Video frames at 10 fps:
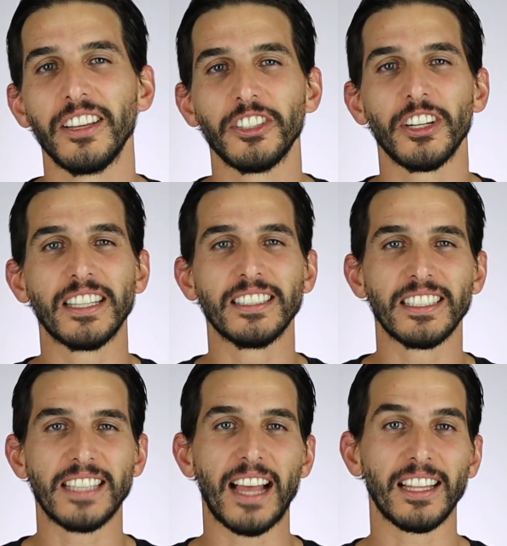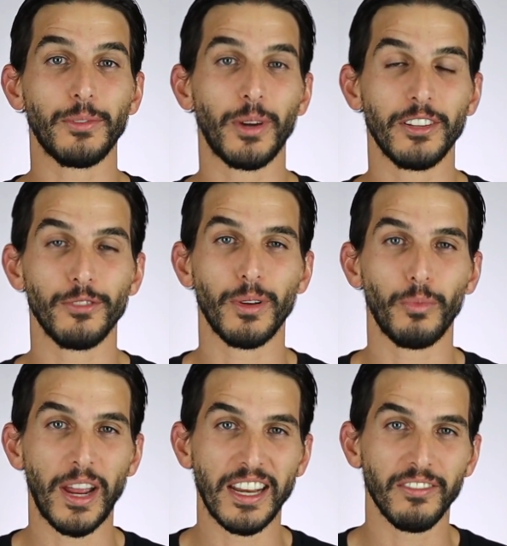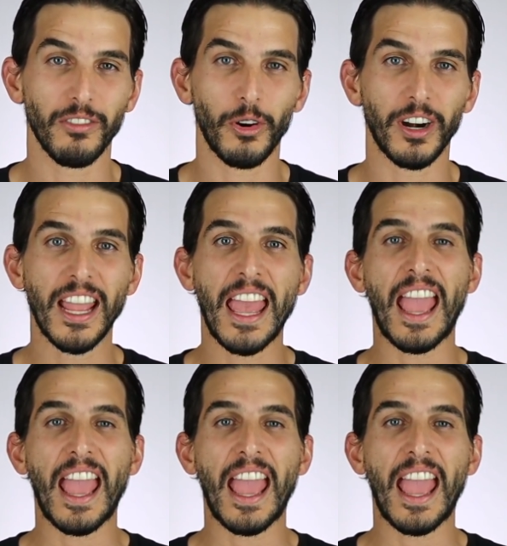feature is exactly what you've been waiting for,